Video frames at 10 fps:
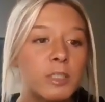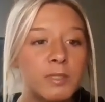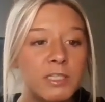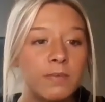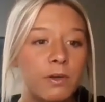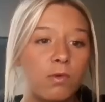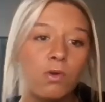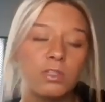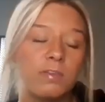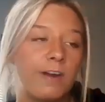play specific
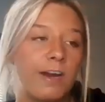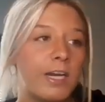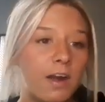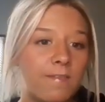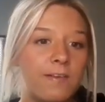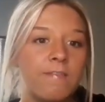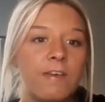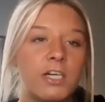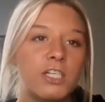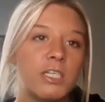roles in fighting off
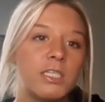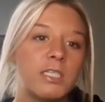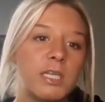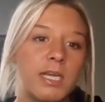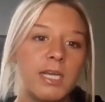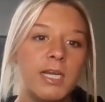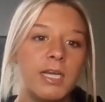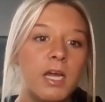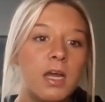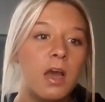infections
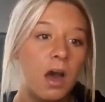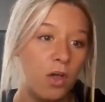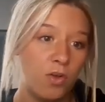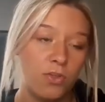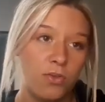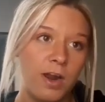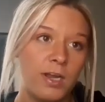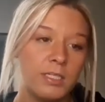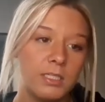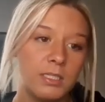and other
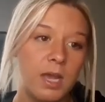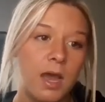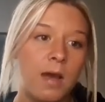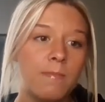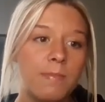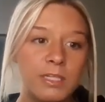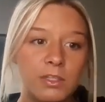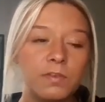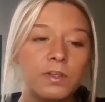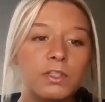threats.
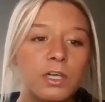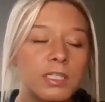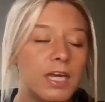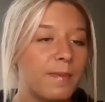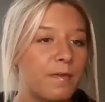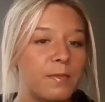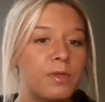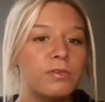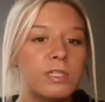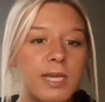Basophils are a type of
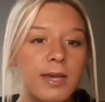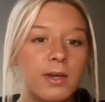immune